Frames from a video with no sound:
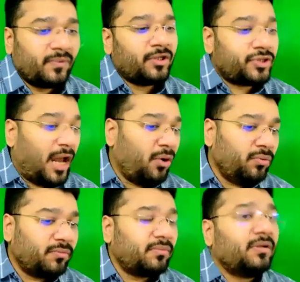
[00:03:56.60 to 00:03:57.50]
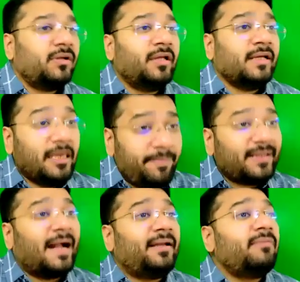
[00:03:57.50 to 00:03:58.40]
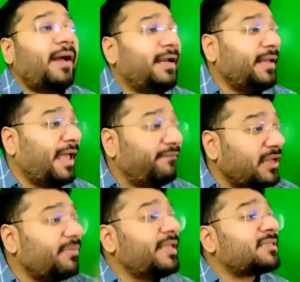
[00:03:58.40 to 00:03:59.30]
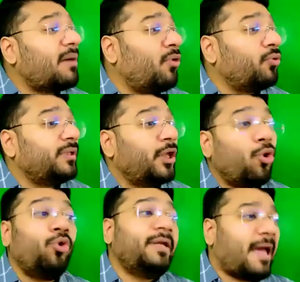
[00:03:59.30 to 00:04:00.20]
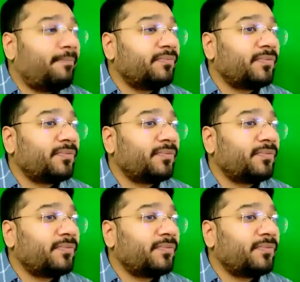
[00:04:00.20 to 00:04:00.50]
So now, keeping that in mind, everybody's come out with their own GAAP.